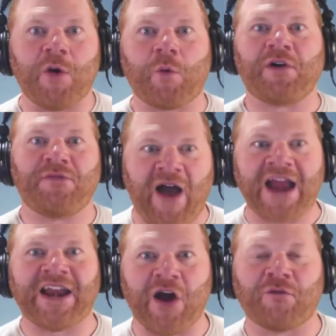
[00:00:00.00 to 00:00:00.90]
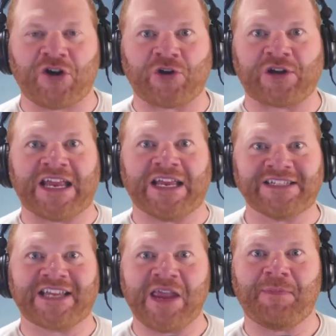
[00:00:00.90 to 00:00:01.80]
but we're fighting over your
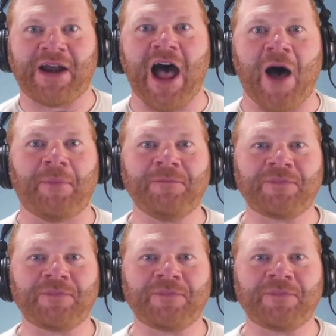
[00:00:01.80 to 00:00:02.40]
leads. Keep it up.